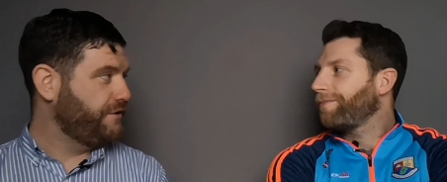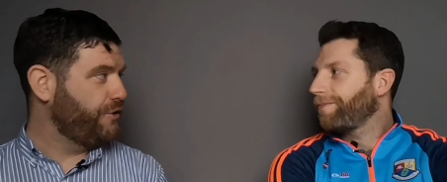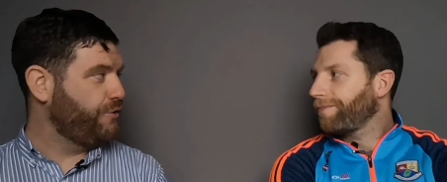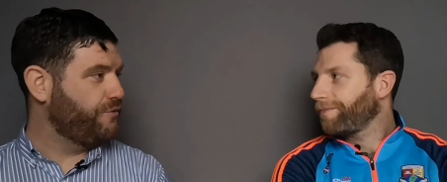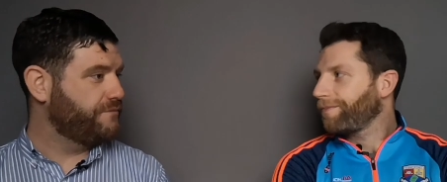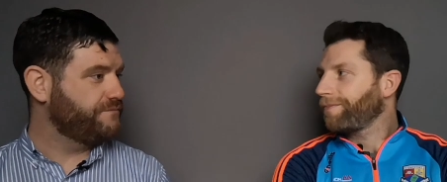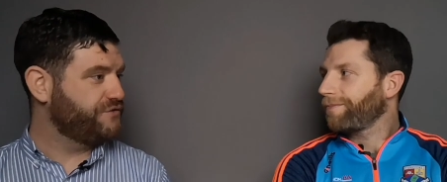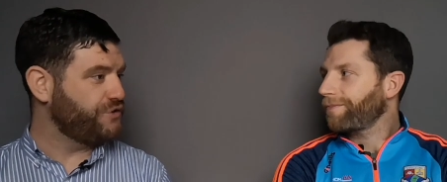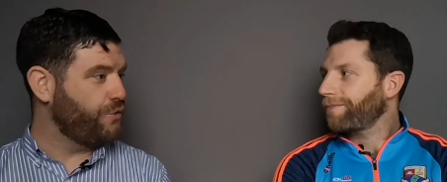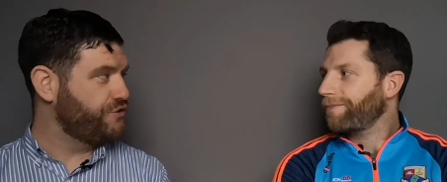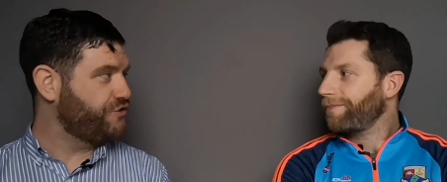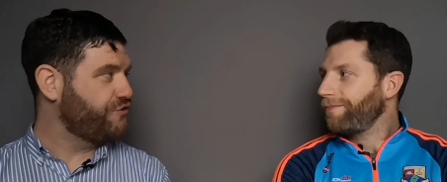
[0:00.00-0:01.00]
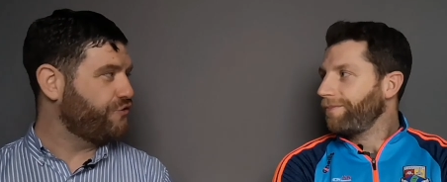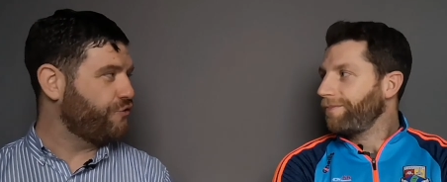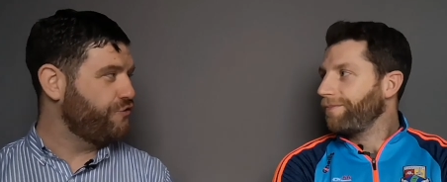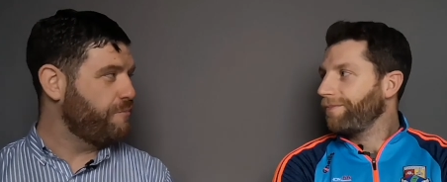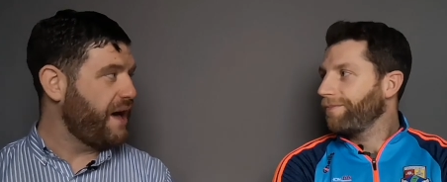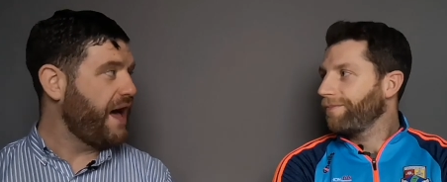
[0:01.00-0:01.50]
Speaker 1: know, soldiering
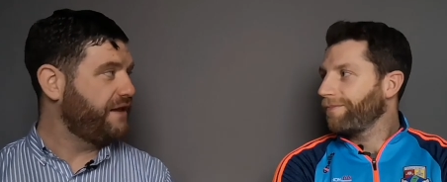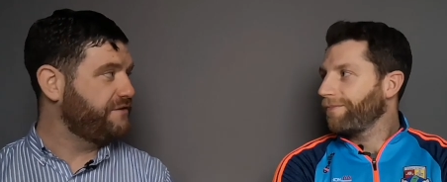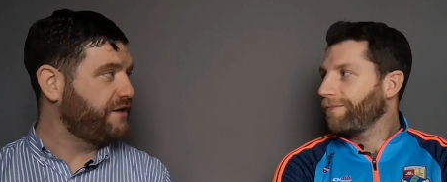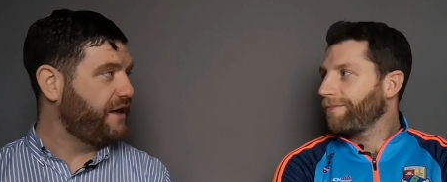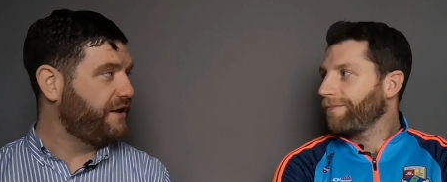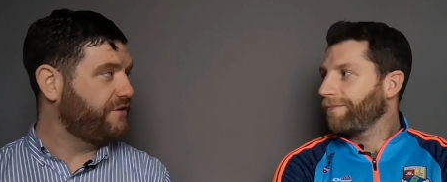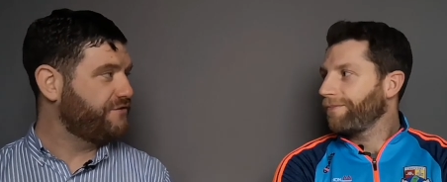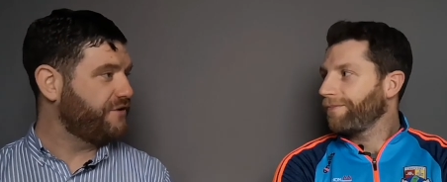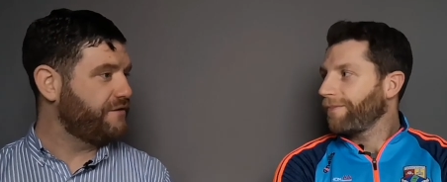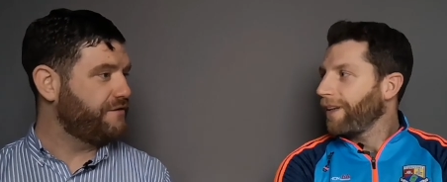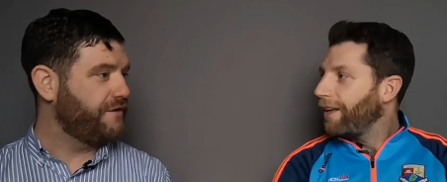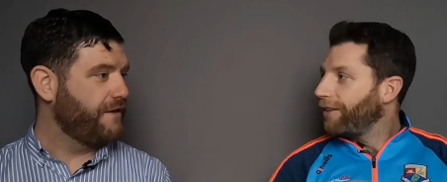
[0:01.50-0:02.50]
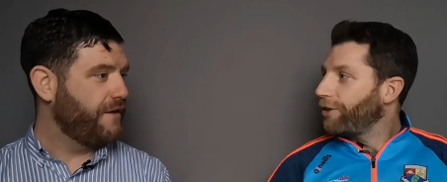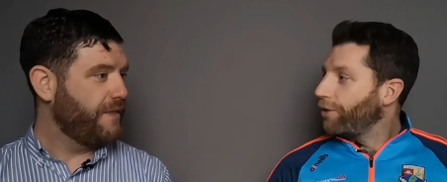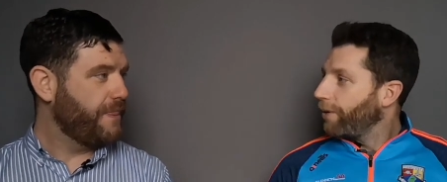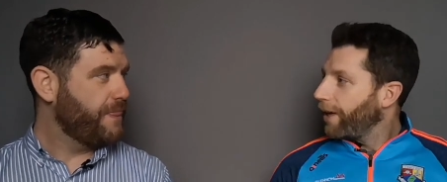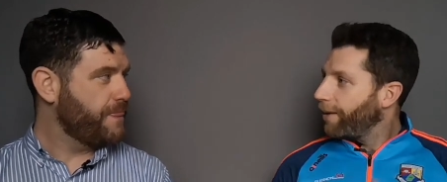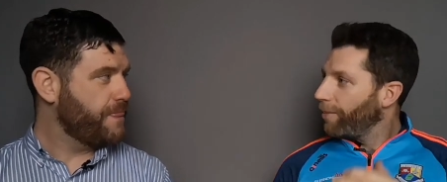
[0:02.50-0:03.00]
through the bad days. And do you
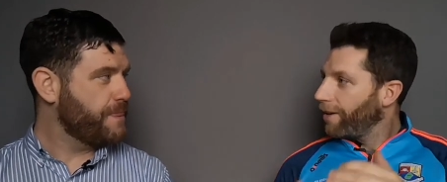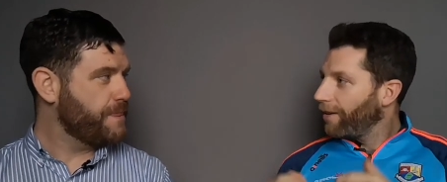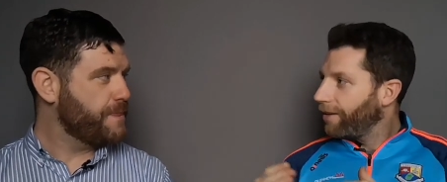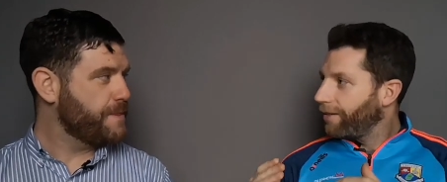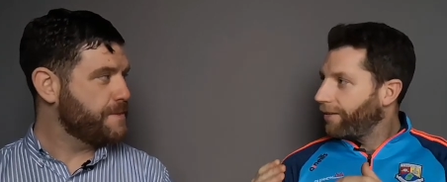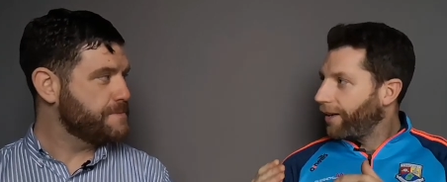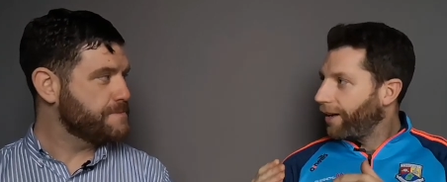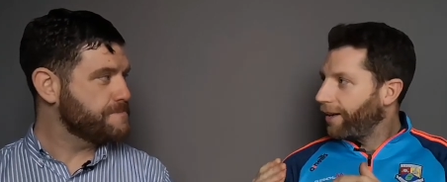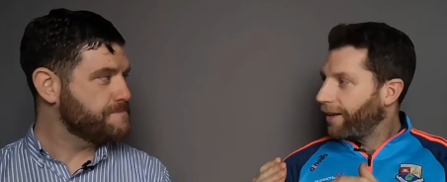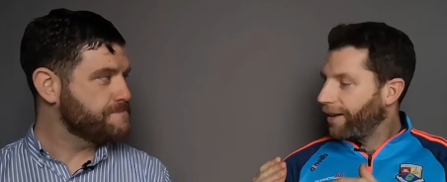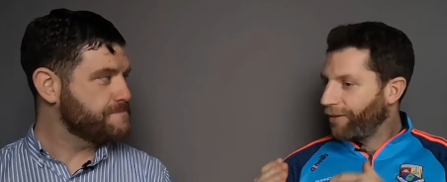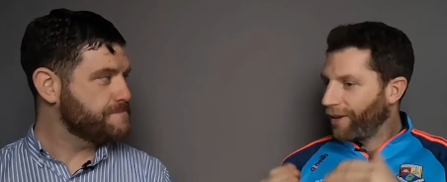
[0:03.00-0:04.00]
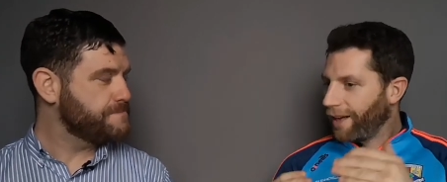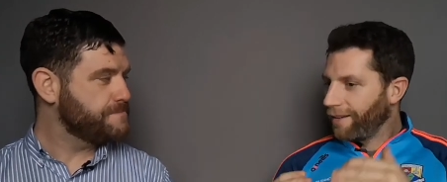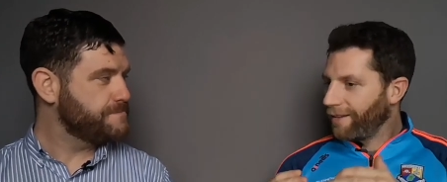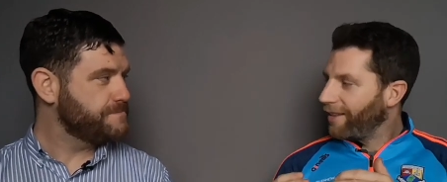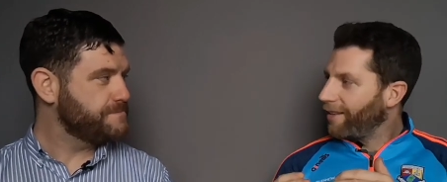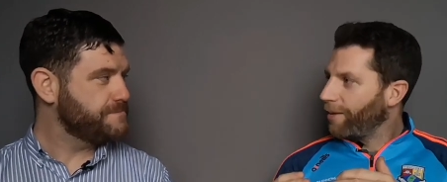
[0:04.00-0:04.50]
know Eamon
Speaker 2: and uh, Kevin
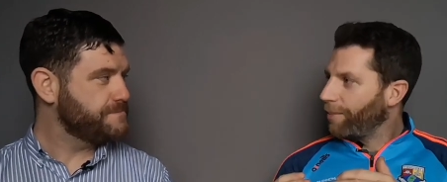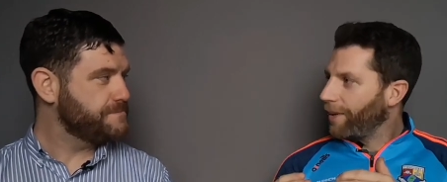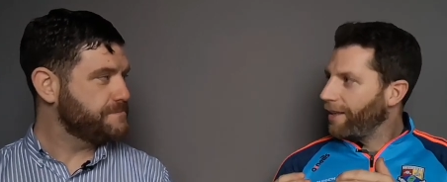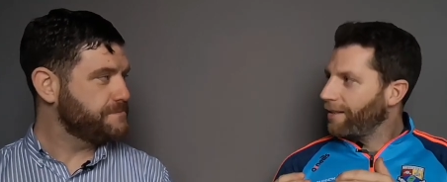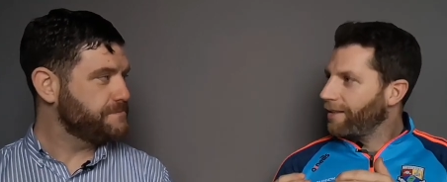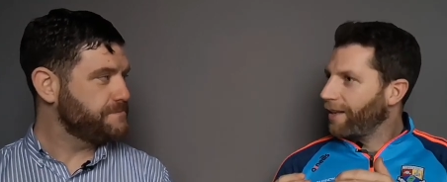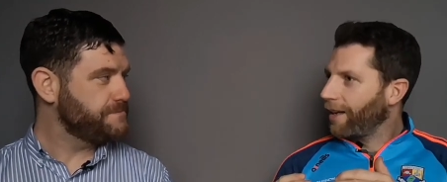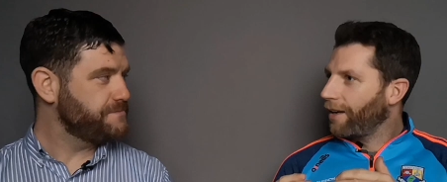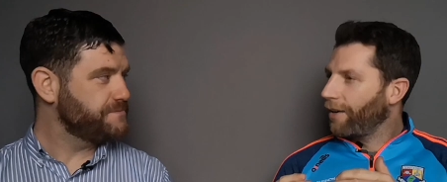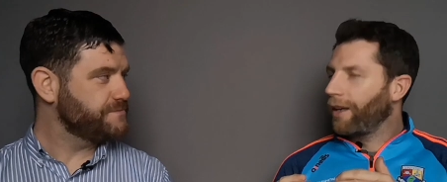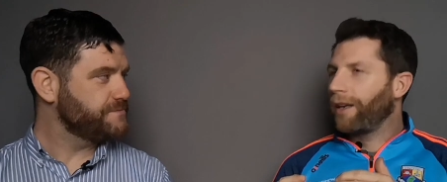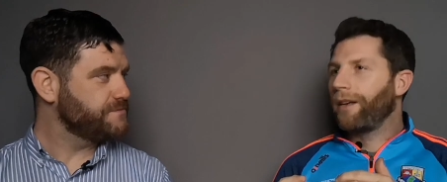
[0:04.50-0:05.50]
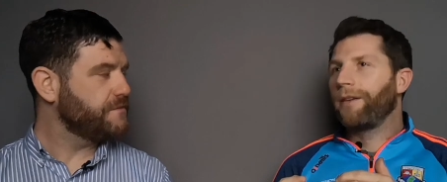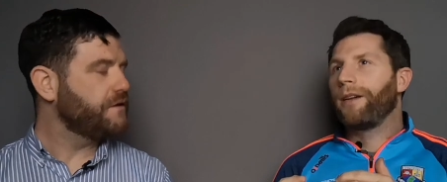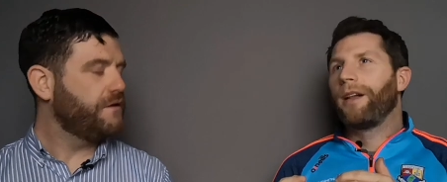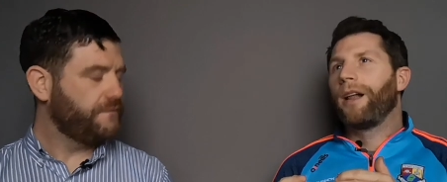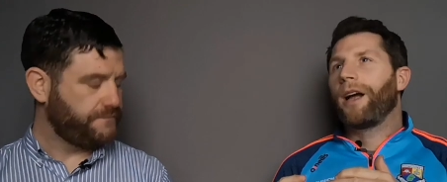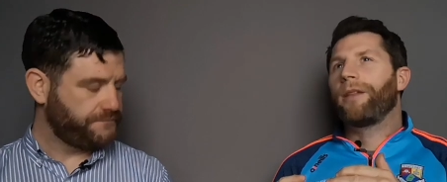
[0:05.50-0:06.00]
Cassidy did a piece together in
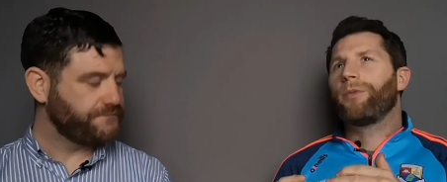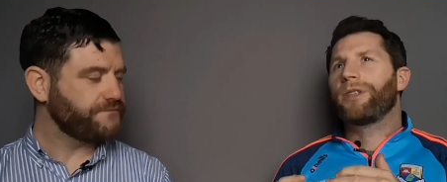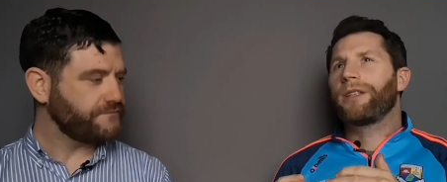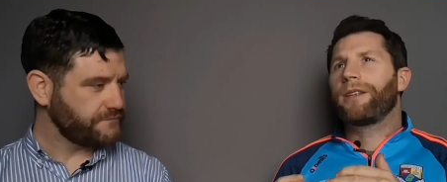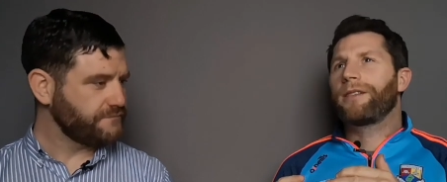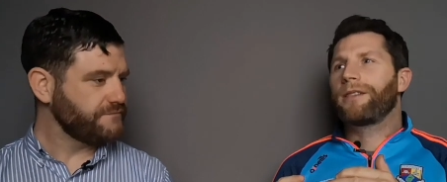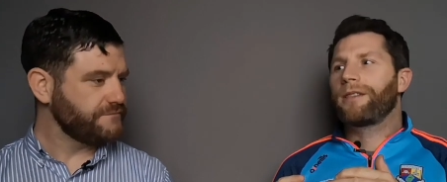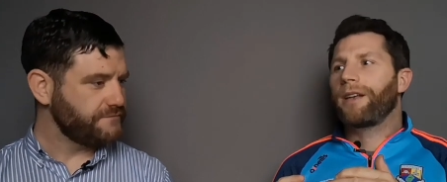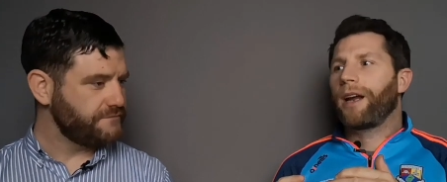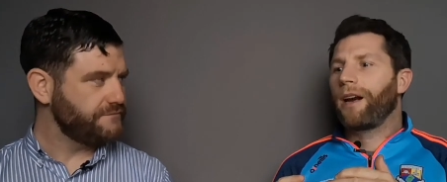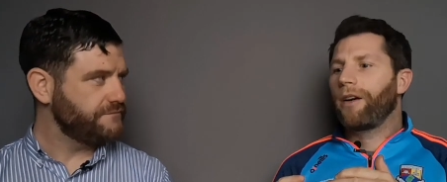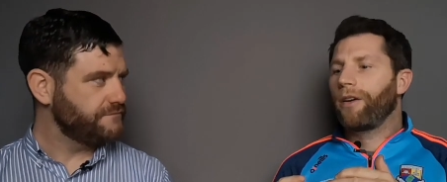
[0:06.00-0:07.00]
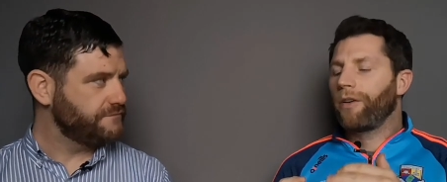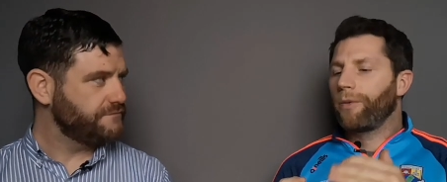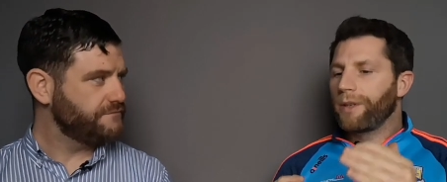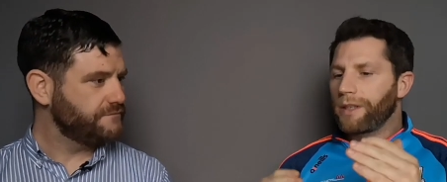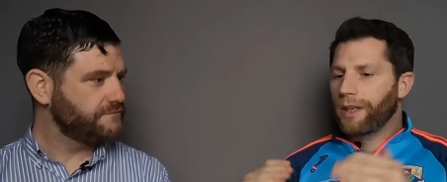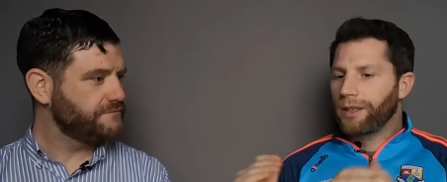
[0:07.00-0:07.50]
uh, was it the Star or
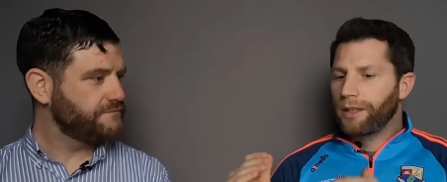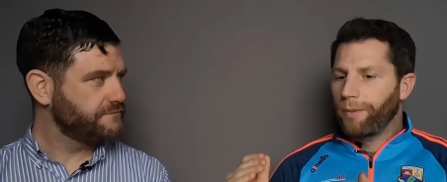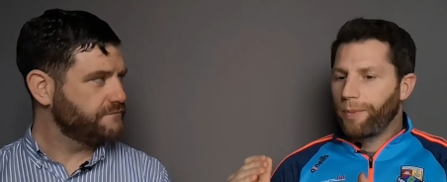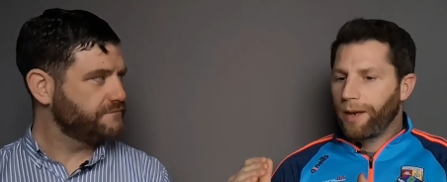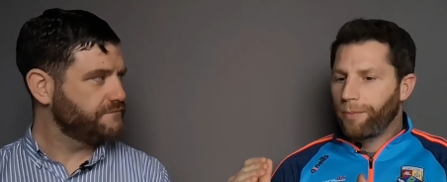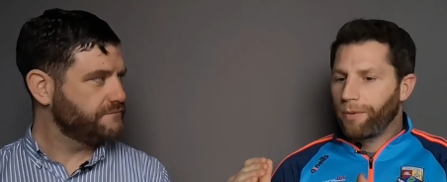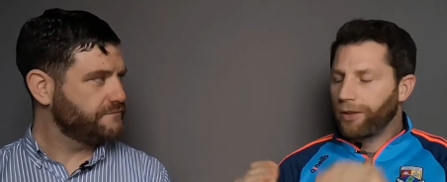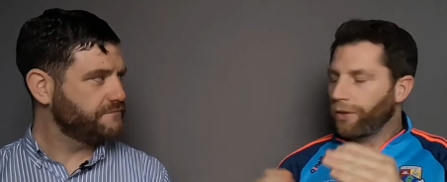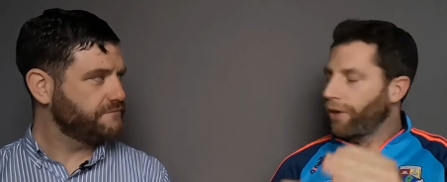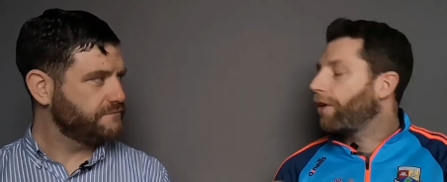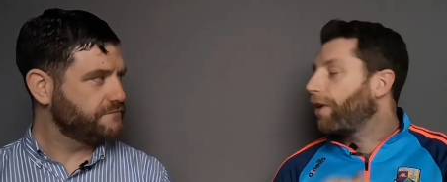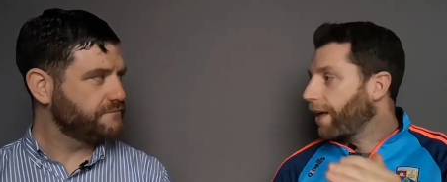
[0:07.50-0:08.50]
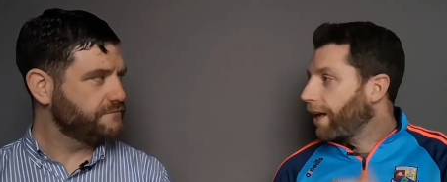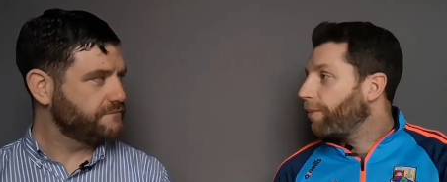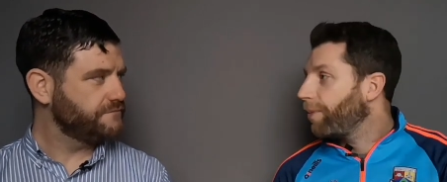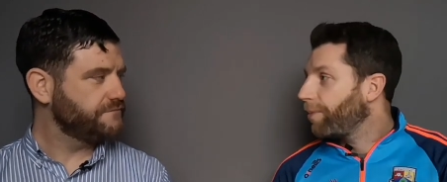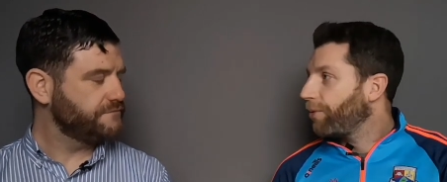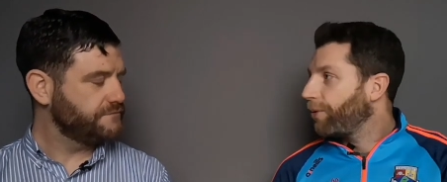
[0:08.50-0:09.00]
was it actually a paper in Donegal? I can't remember